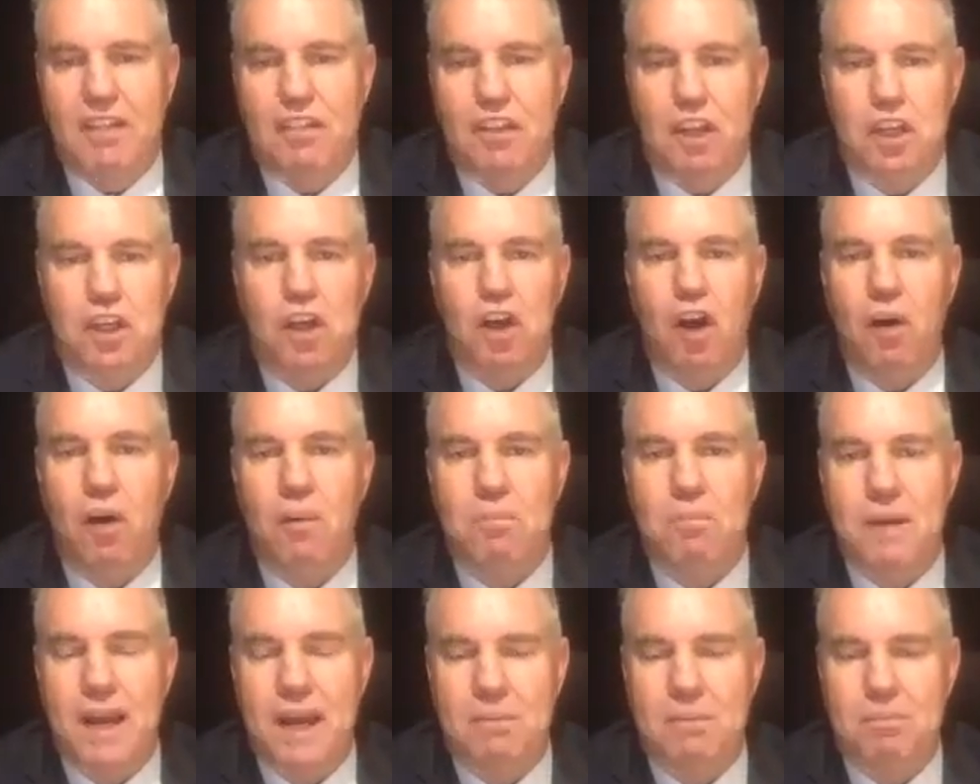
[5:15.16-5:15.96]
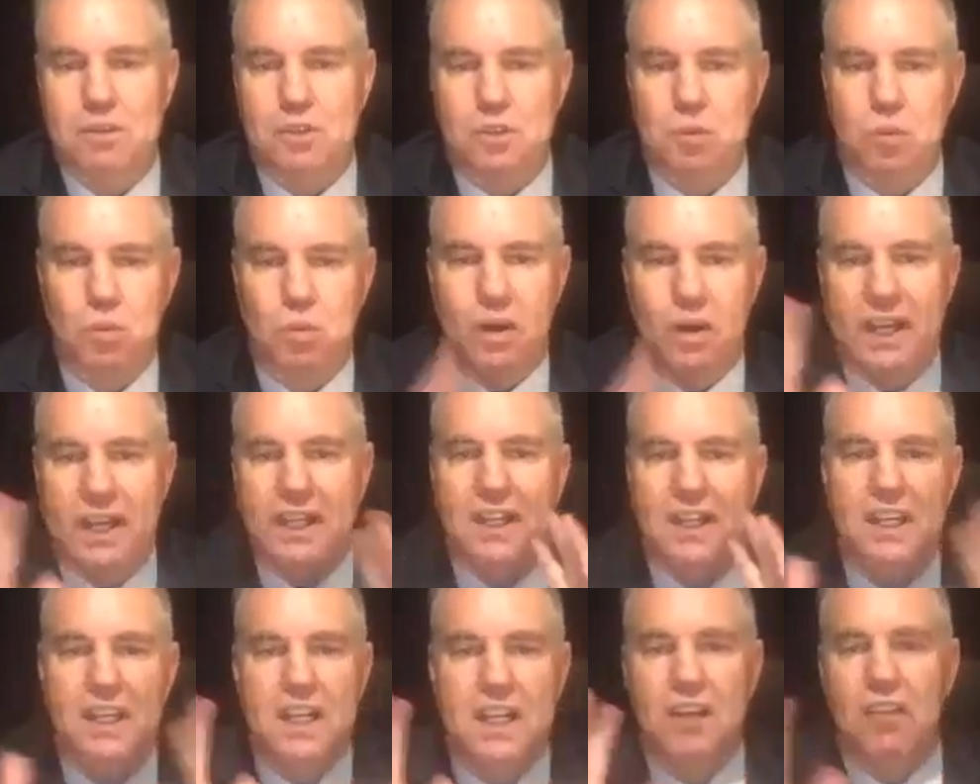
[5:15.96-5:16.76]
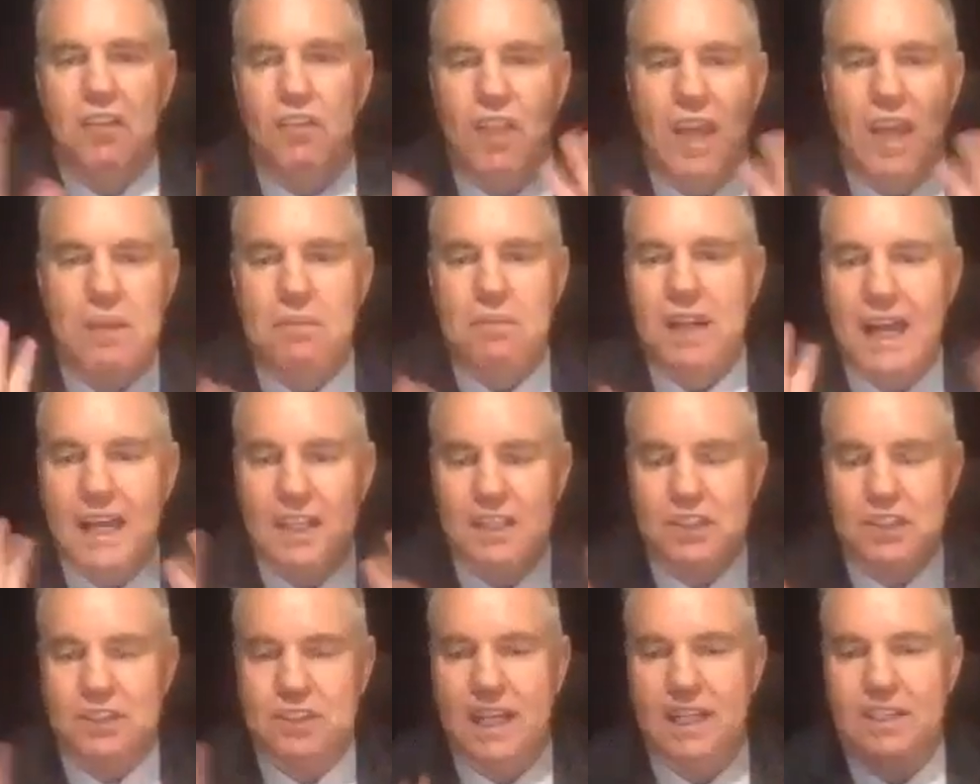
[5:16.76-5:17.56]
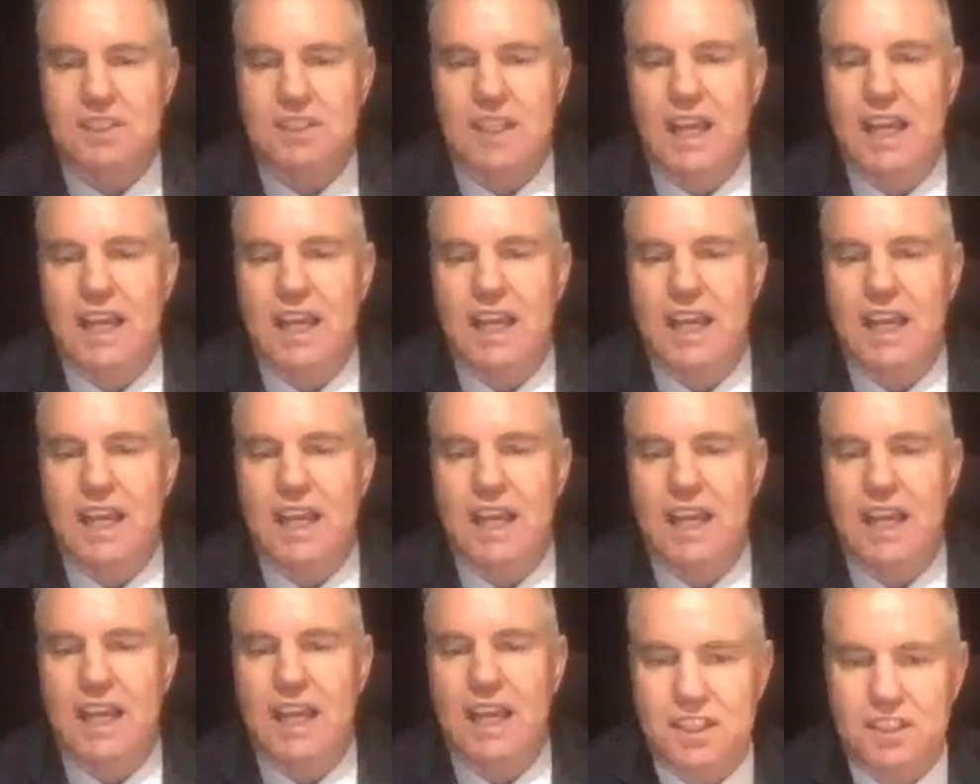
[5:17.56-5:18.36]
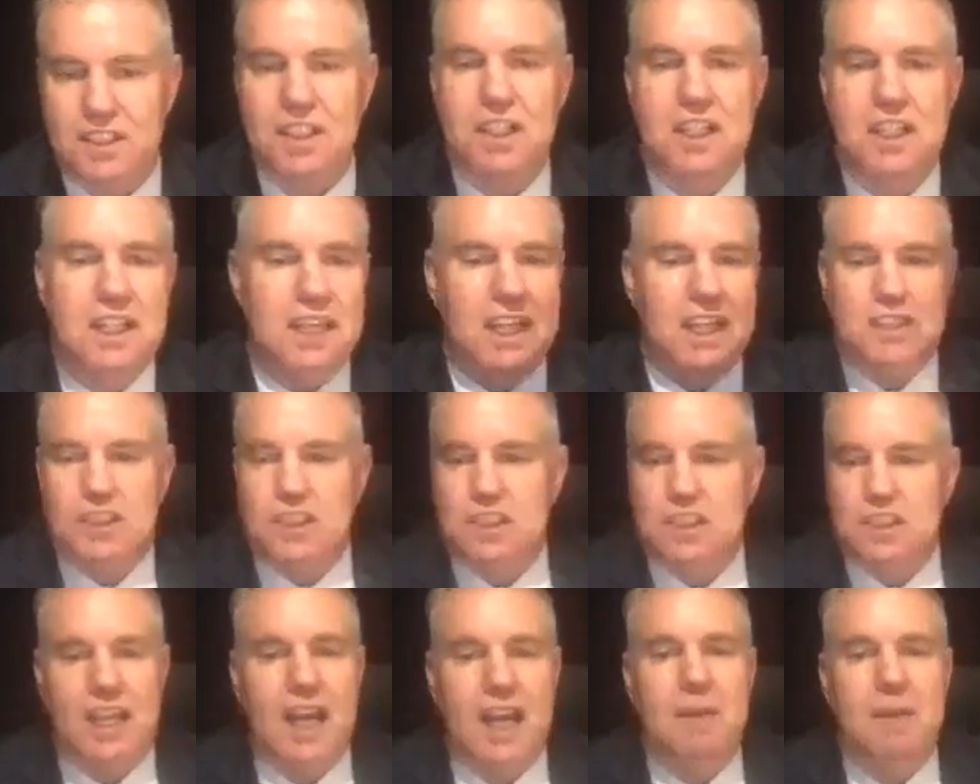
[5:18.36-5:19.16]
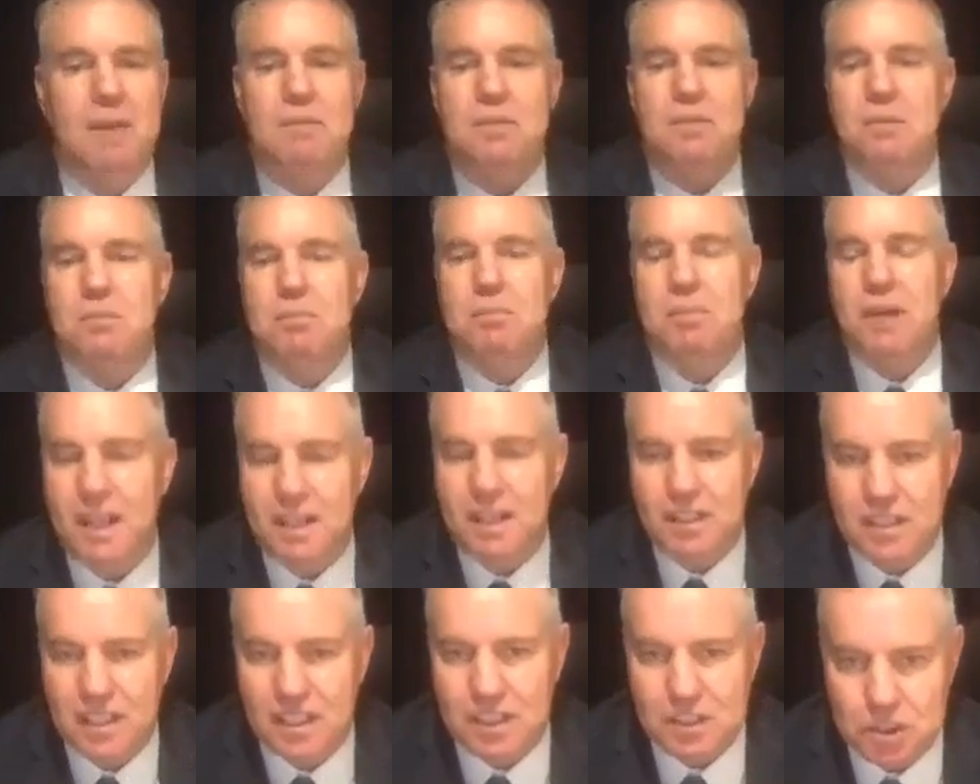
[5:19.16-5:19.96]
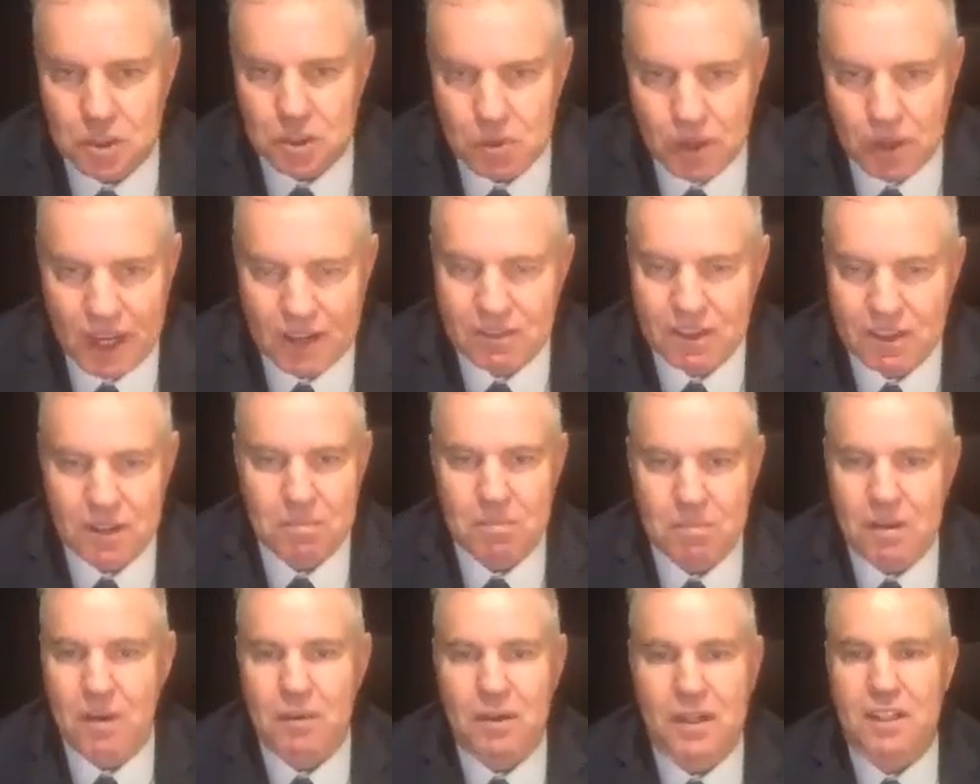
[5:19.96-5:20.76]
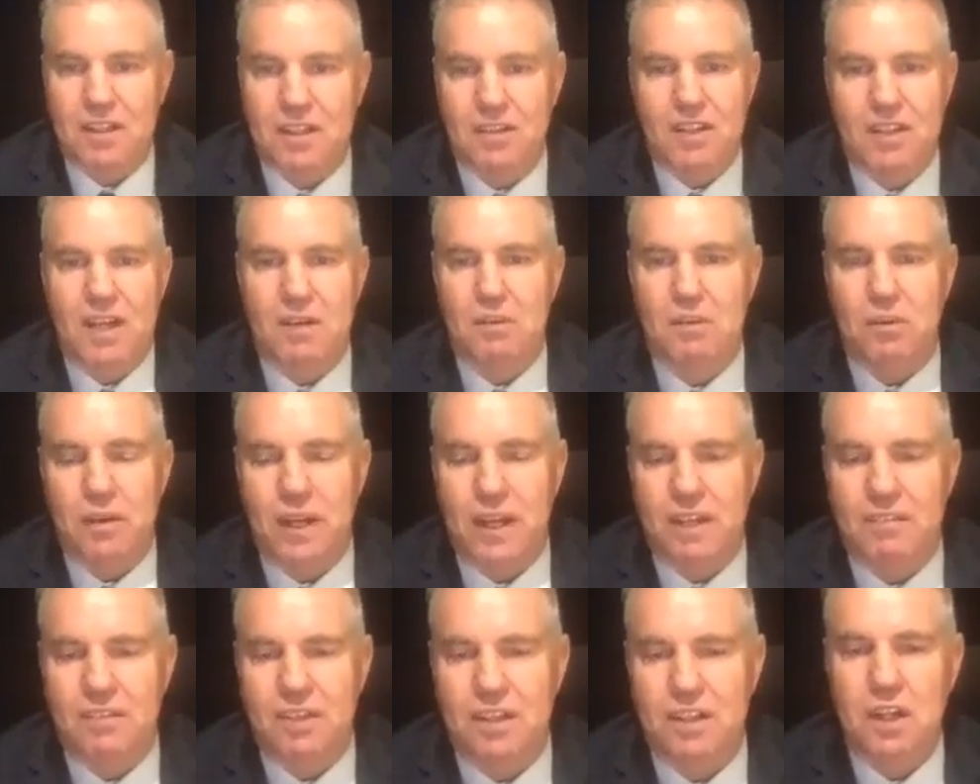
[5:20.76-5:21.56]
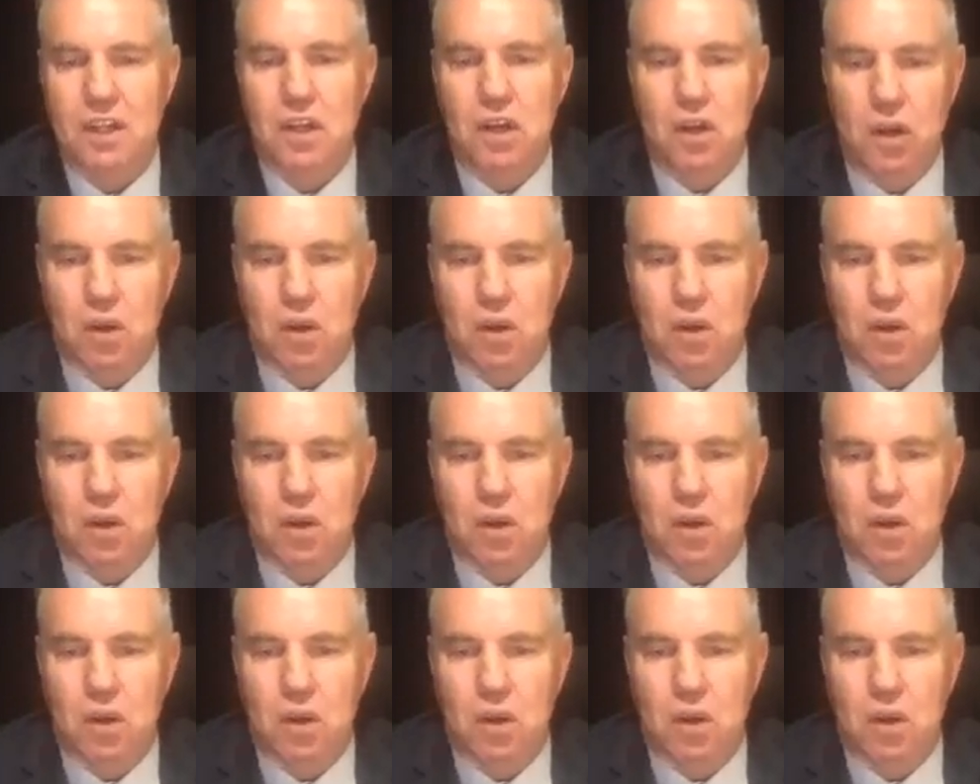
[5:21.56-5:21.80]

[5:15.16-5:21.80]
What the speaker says: And the combat between them and us as agencies is the same debate as you have in America there, or whatever.